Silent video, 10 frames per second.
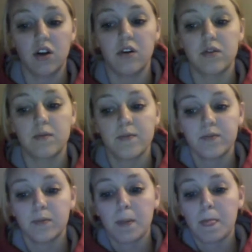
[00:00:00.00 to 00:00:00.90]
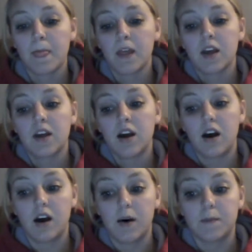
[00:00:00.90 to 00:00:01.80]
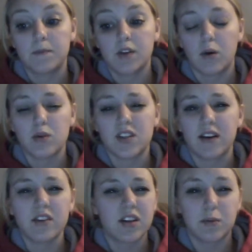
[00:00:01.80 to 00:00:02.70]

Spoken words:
alone. Almost every